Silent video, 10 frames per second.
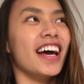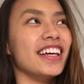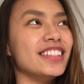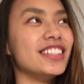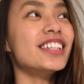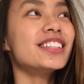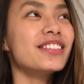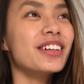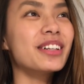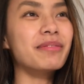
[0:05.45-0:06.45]
I
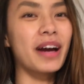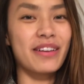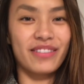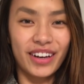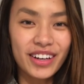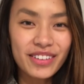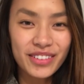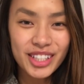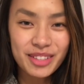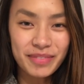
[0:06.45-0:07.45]
just wrote my very
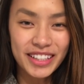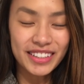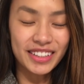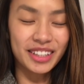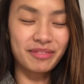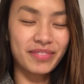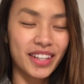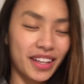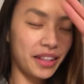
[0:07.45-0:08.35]
first midterm.